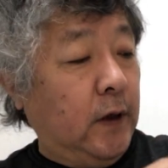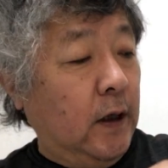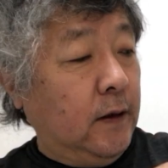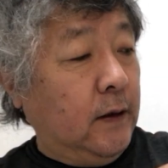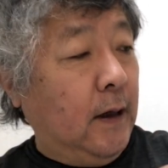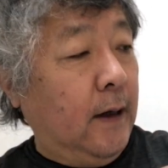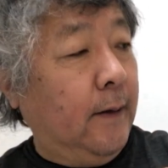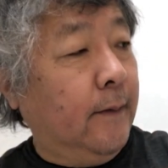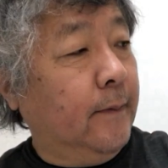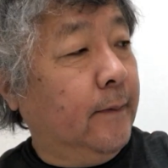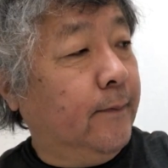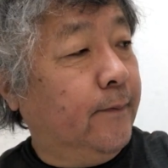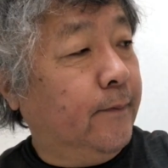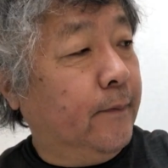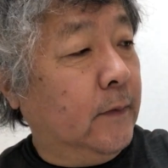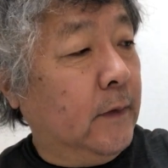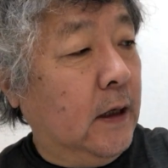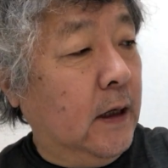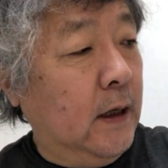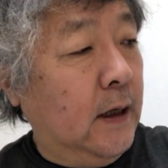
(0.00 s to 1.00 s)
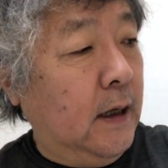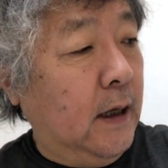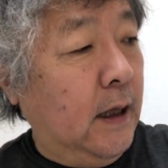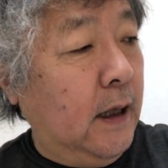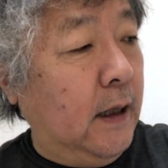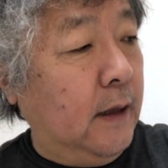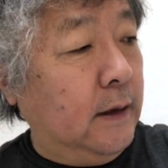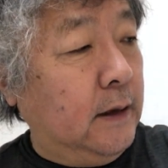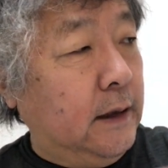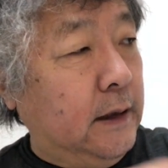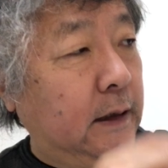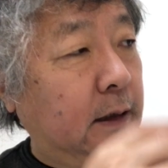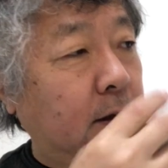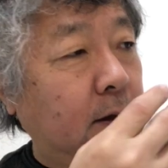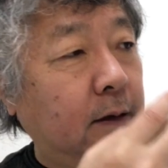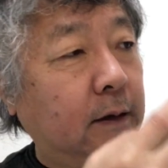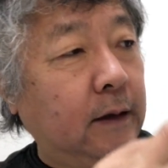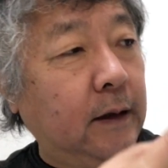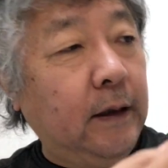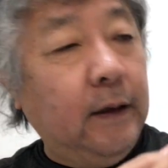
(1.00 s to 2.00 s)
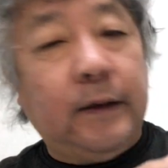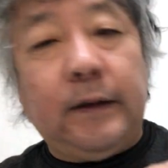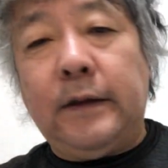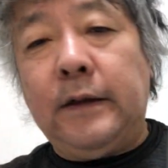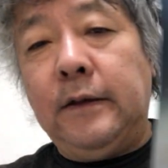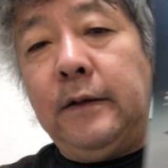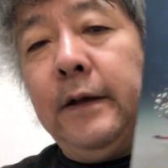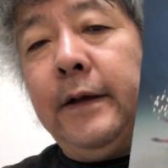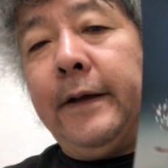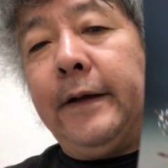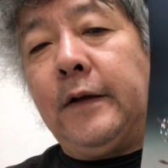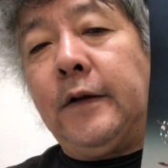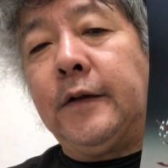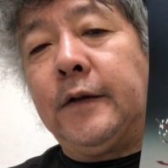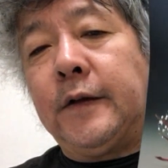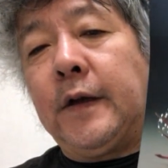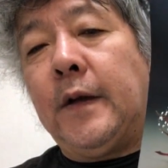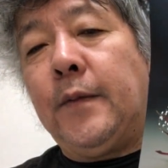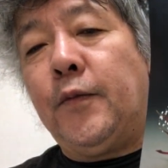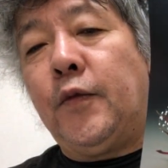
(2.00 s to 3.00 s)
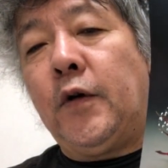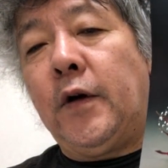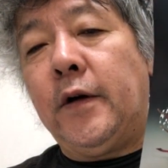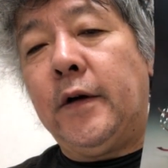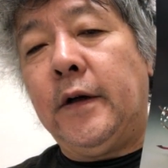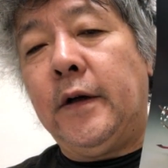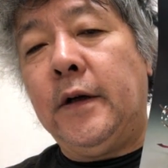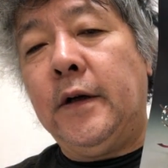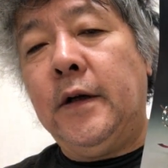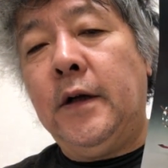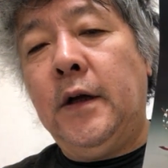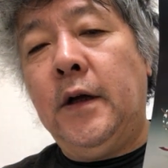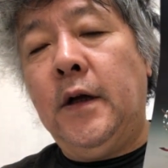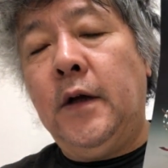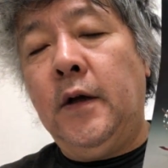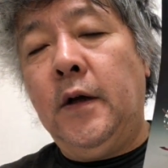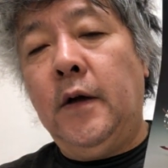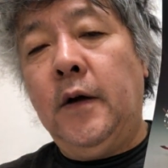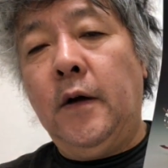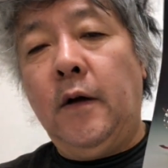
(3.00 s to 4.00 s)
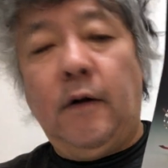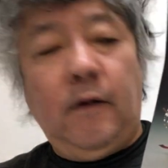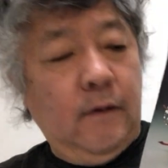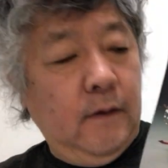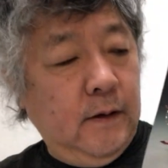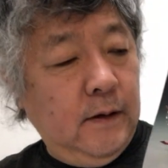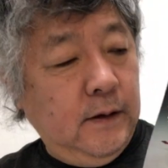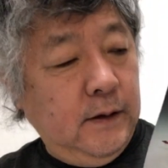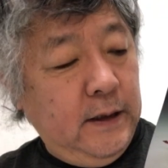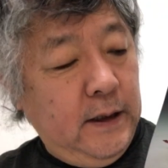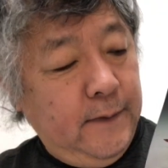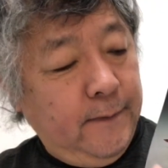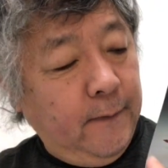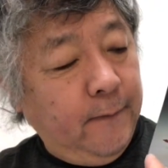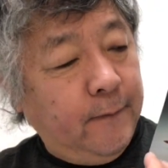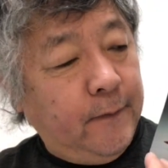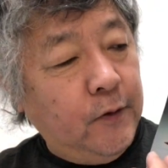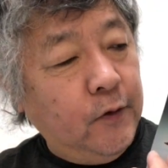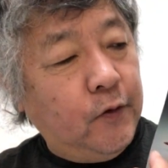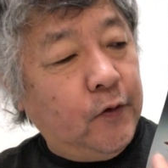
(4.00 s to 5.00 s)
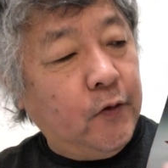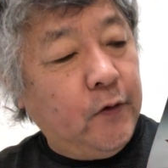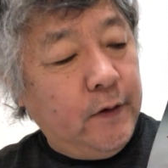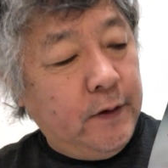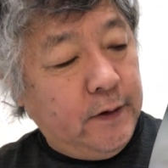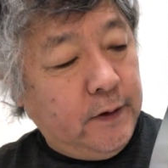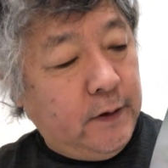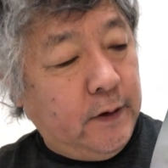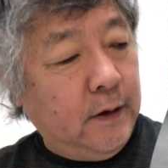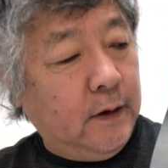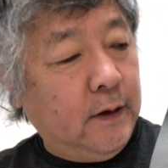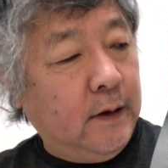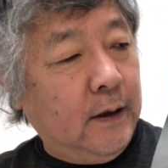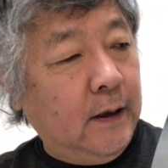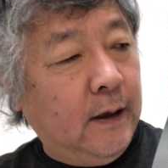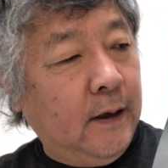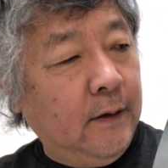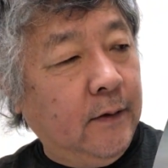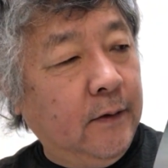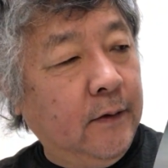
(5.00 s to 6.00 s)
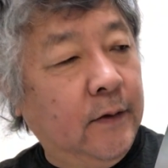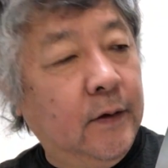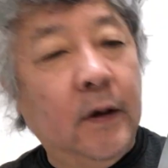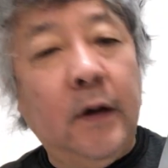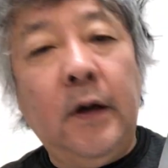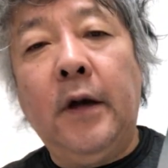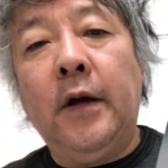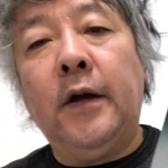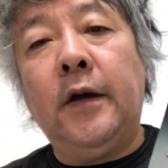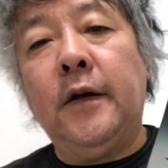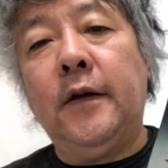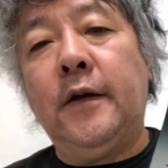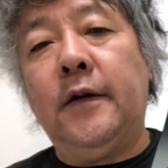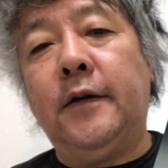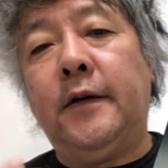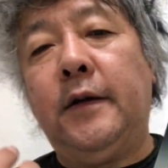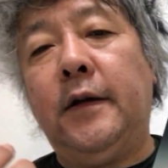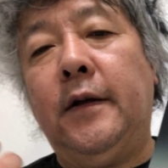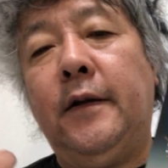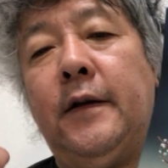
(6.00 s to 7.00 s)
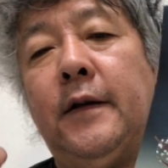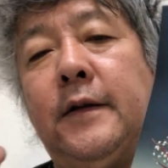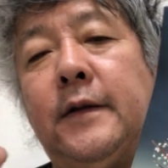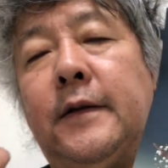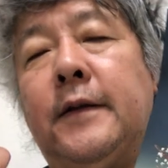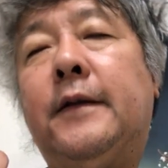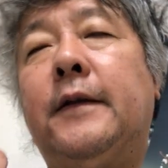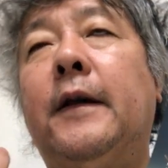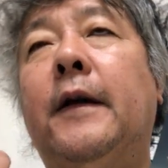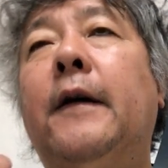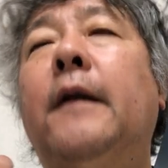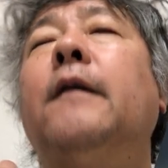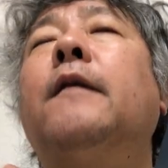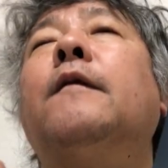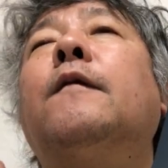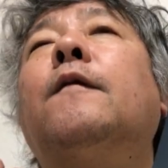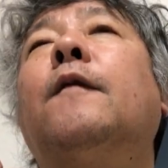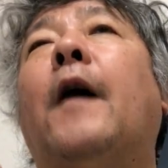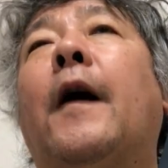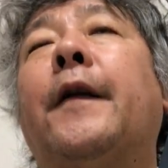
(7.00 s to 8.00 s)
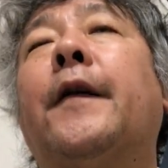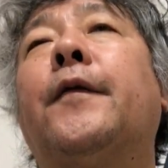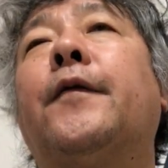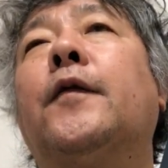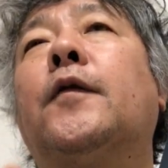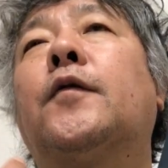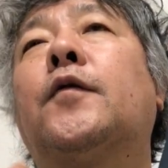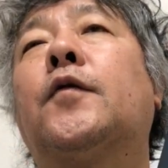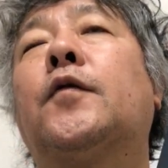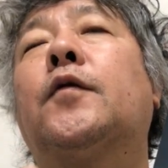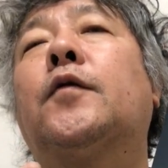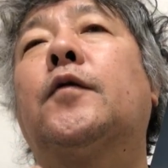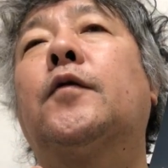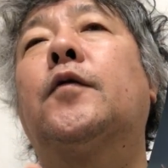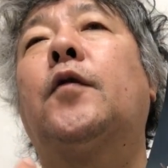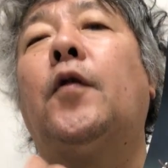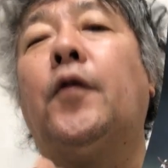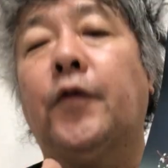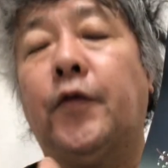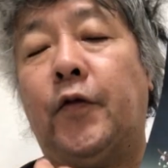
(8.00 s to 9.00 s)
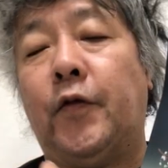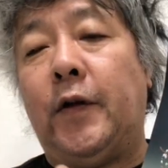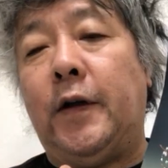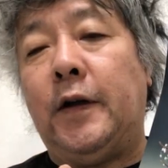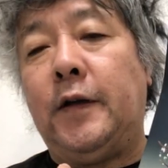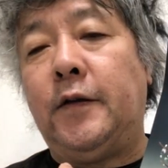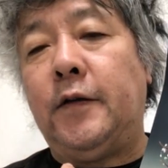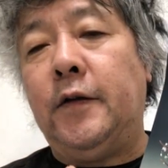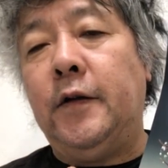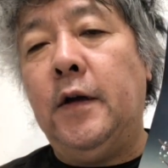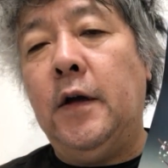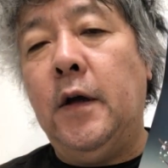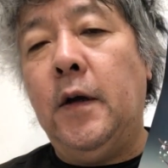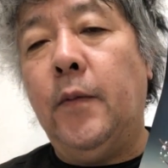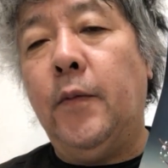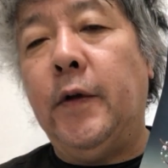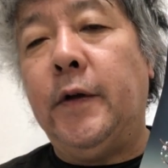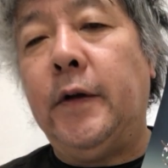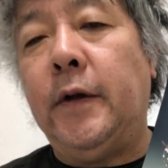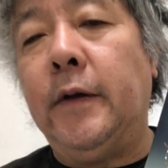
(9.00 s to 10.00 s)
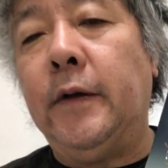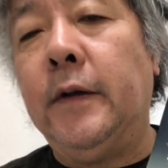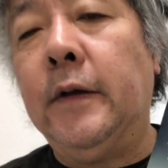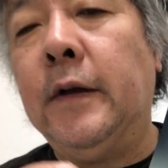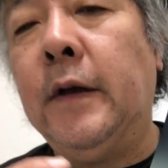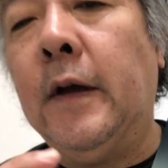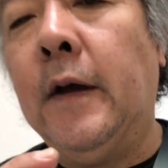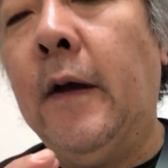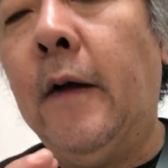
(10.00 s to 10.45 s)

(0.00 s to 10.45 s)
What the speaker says: Senye. And here it's really contemporary or even futuristic, and you see this wonderful contrast between